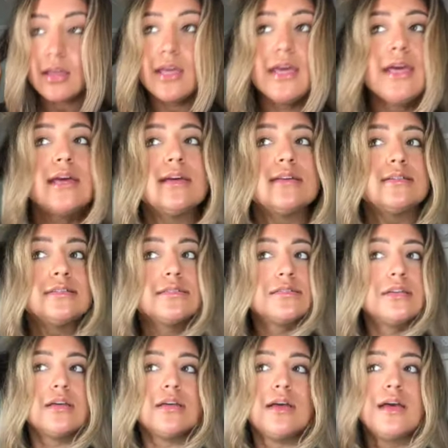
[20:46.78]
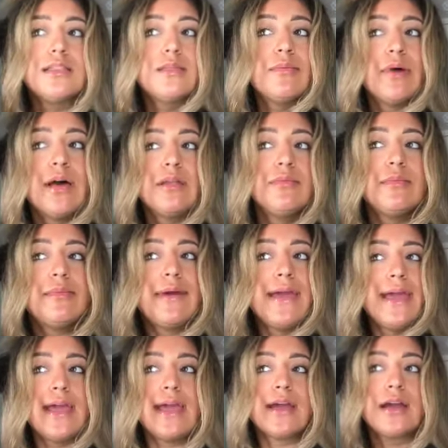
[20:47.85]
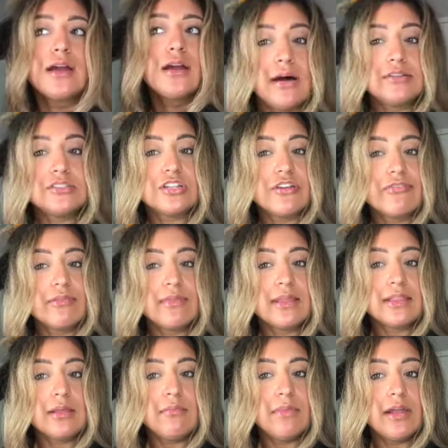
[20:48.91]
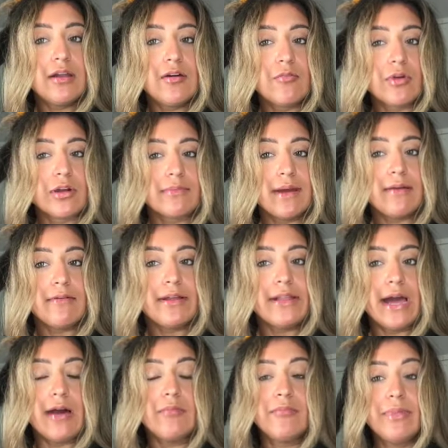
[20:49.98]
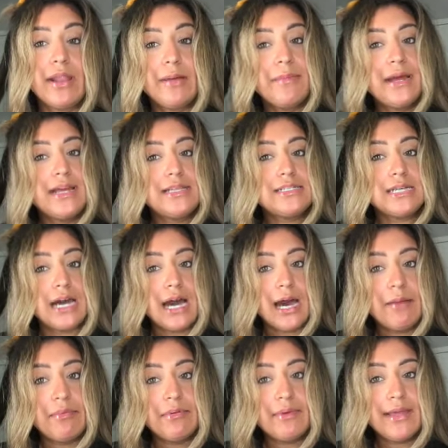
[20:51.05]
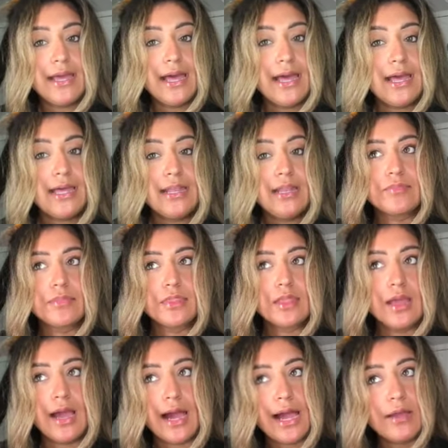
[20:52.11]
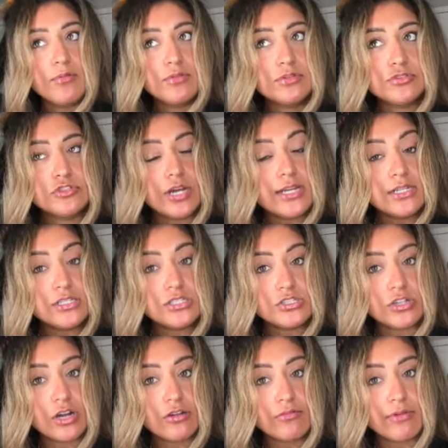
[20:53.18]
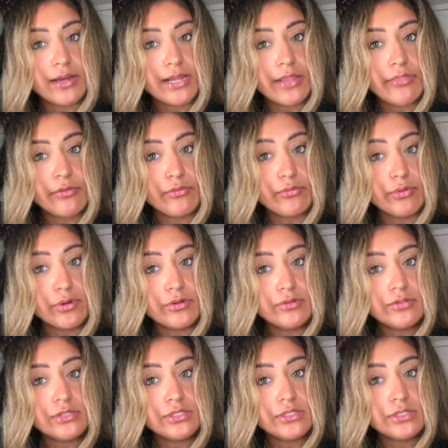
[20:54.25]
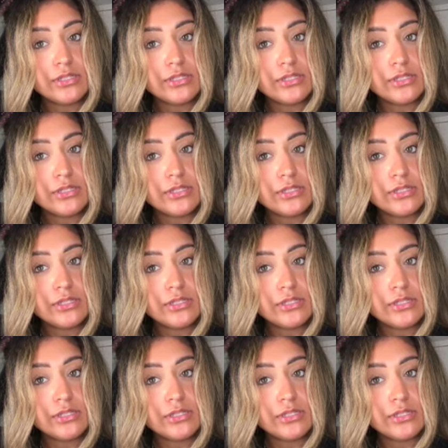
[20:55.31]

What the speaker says: is at the bottom of my hair, I'll start from like the middle and work my way down. But at my top of my head, I will try to start right at the root